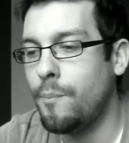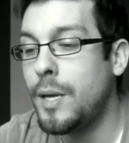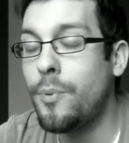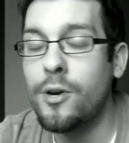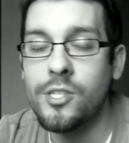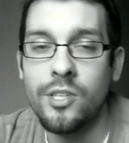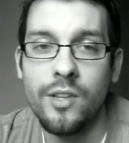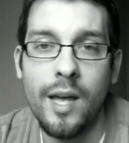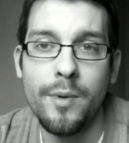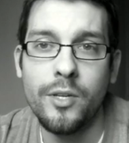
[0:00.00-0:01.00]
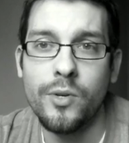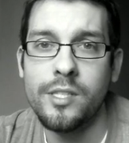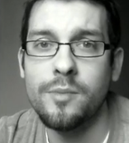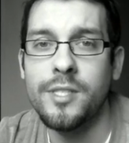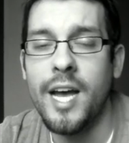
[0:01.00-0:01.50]
Me personally, I've been
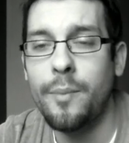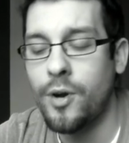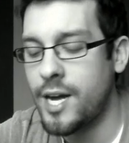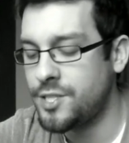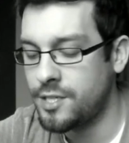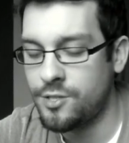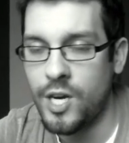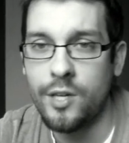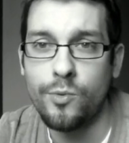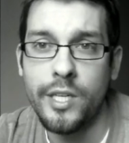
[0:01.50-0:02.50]
doing some side projects trying